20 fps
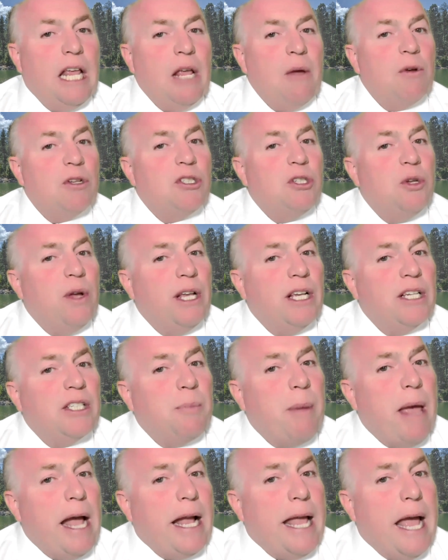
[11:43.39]
He was doing a
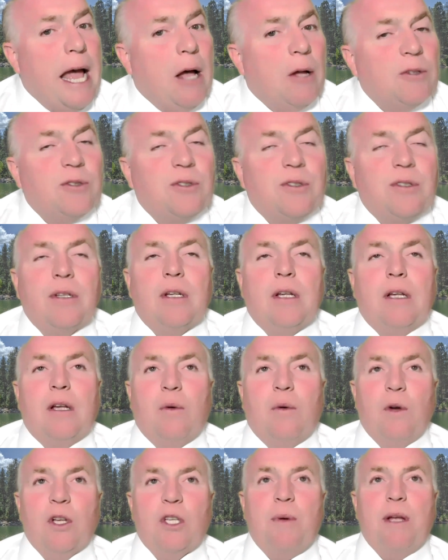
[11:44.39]
spec house,
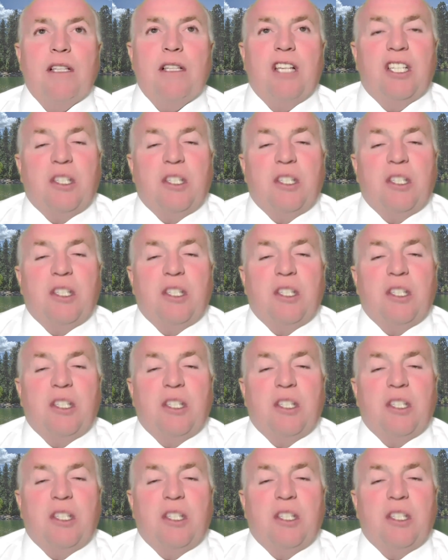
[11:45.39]
which means